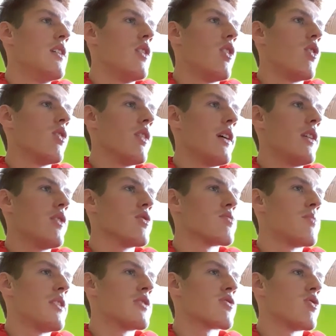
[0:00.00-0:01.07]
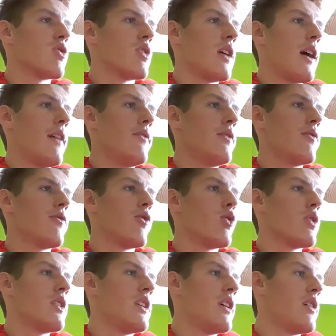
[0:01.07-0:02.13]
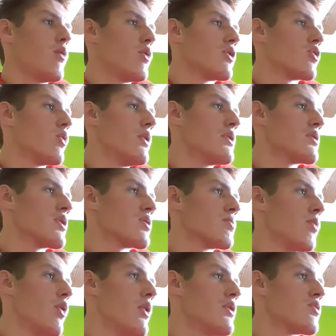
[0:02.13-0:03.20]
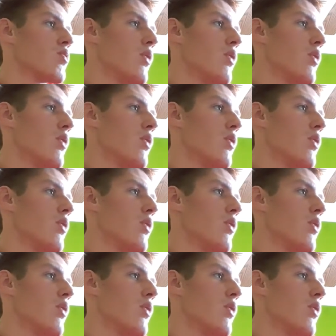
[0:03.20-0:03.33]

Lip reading: Orlando's main scorer, Evan Fournier, with 26 points,